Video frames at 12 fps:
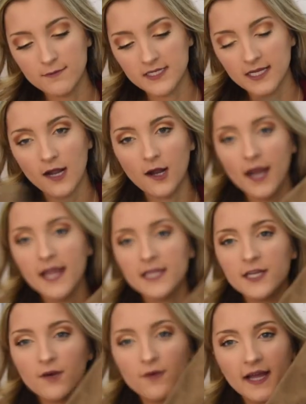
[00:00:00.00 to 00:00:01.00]
I was like alright
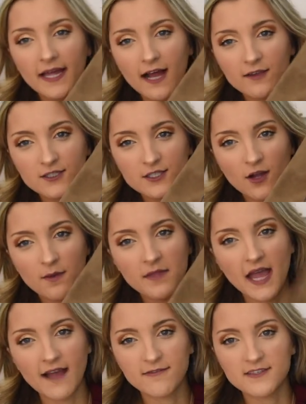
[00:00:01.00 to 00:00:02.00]
you know what I'll just go up
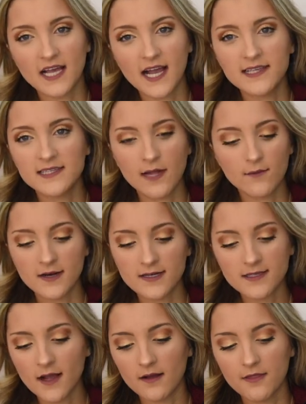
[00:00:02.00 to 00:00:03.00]
the half size I wear
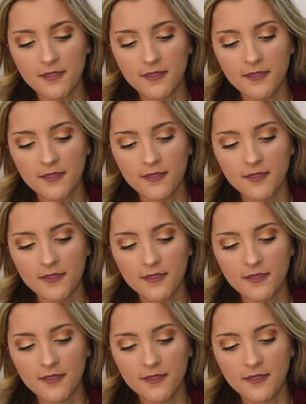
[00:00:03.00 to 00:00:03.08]
so